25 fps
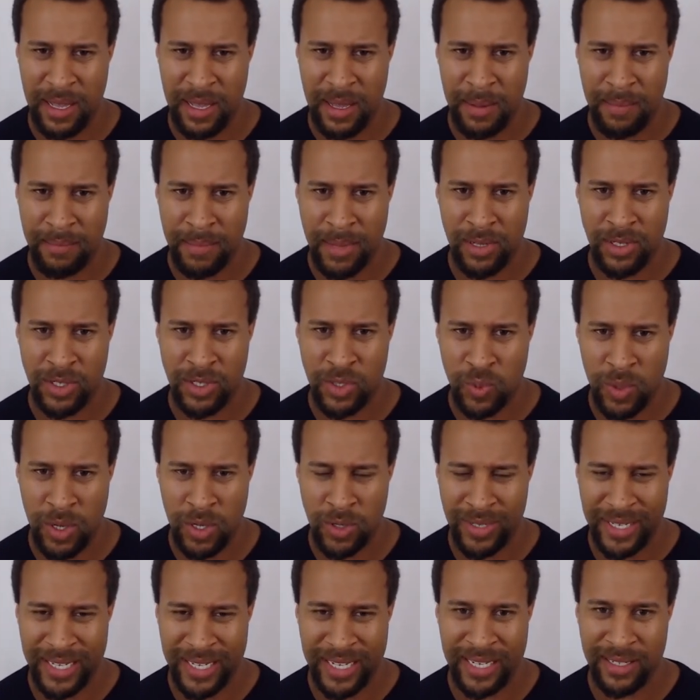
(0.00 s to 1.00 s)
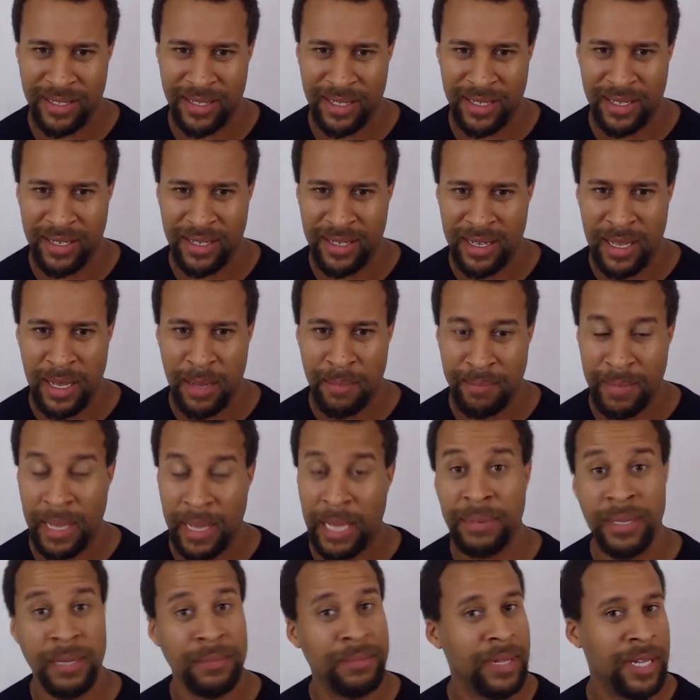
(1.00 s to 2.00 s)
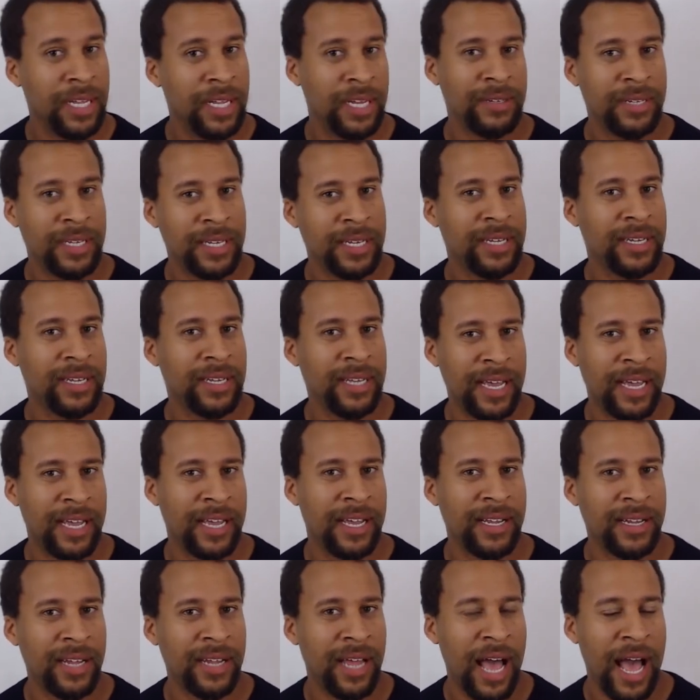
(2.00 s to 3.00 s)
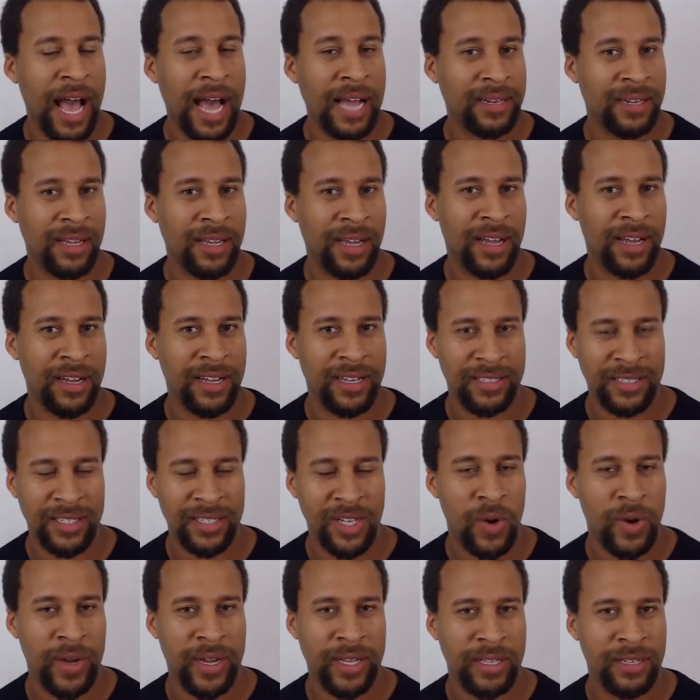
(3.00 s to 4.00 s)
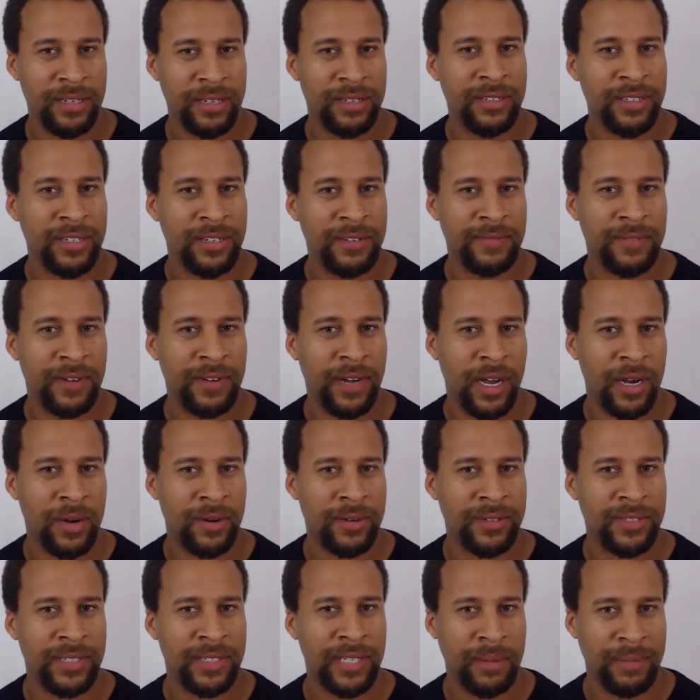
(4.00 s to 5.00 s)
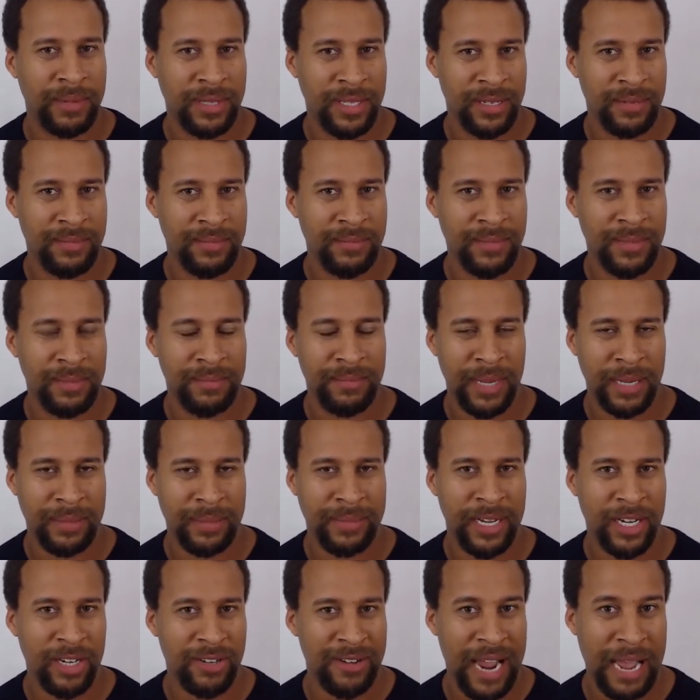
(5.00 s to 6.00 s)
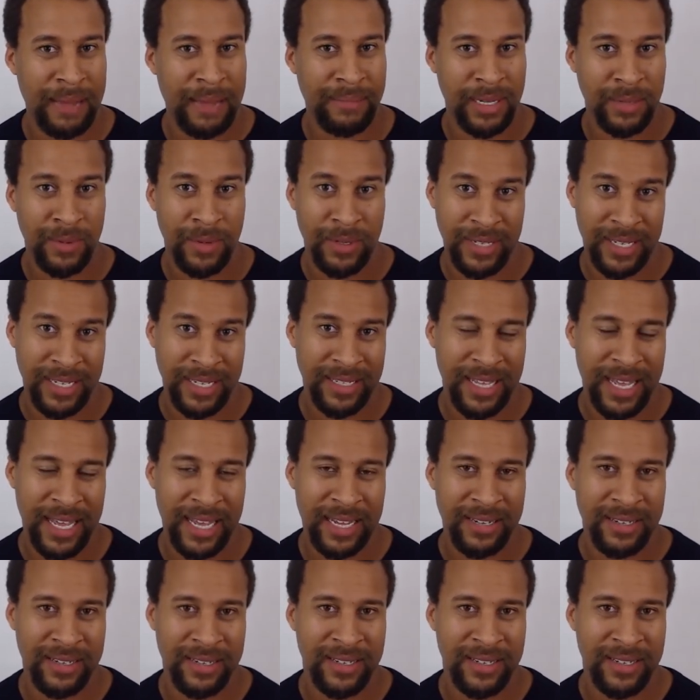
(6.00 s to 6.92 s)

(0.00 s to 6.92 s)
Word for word: most won't eat. Maybe the bologna and hot dog is going a little too far with some of them. Maybe a crappie won't eat that.